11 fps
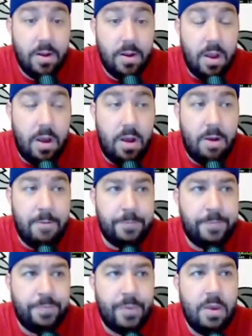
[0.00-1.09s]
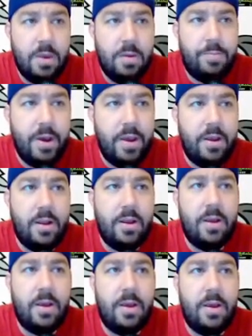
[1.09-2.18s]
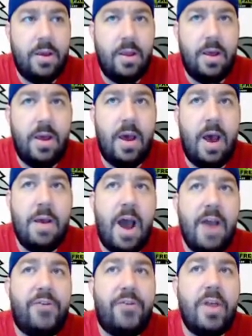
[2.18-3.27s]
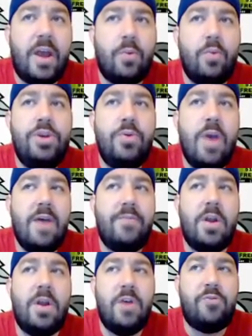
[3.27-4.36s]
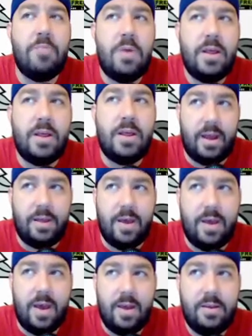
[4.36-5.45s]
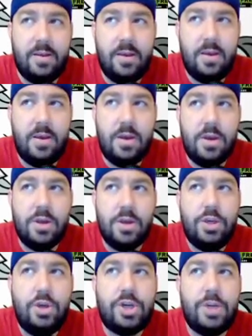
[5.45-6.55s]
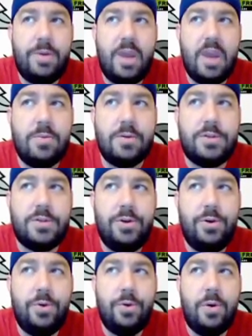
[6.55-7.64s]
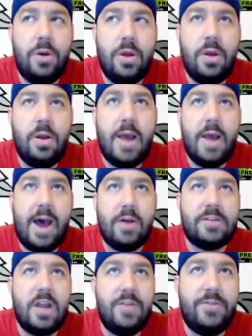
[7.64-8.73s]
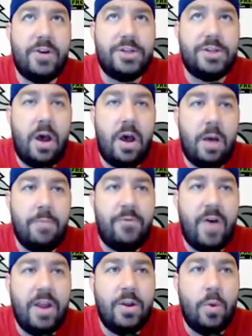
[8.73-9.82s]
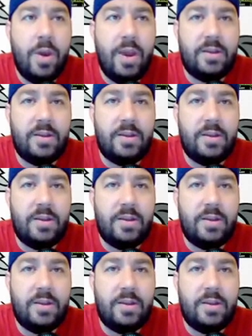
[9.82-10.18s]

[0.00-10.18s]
Um, but I feel like when you have enough money like that, you should be able to, outside of your job, find a way to